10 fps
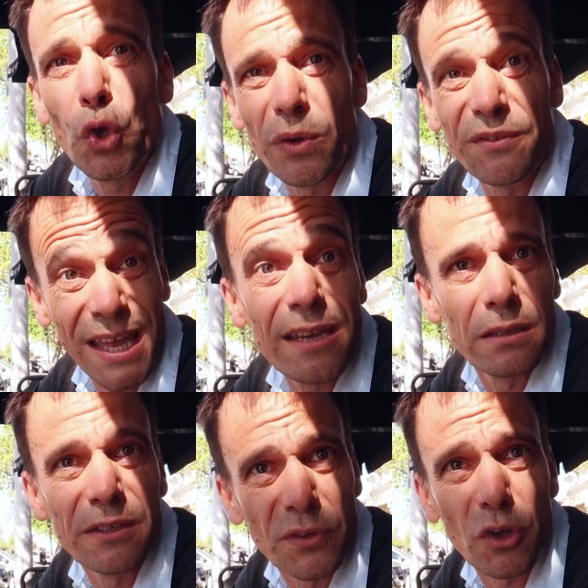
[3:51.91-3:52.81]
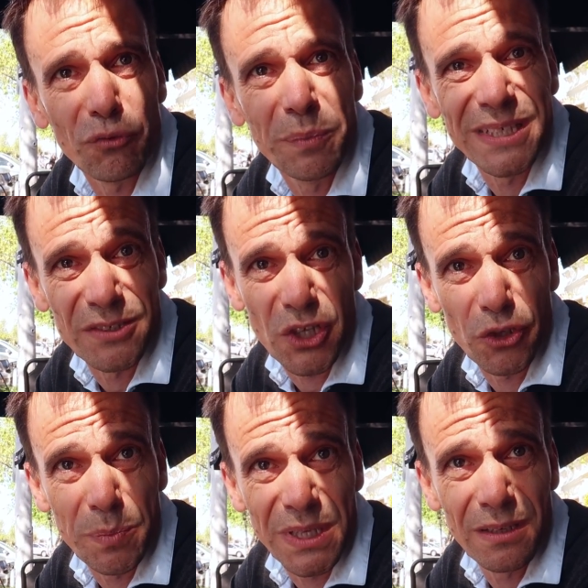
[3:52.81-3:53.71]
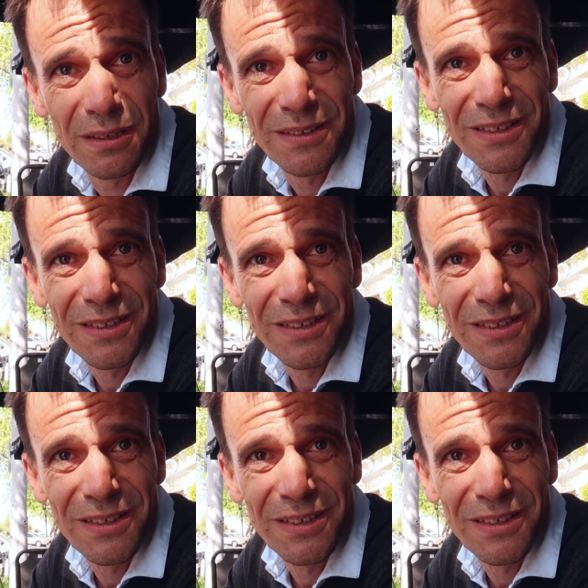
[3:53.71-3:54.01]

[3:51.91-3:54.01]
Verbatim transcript: who have had an involvement in doping,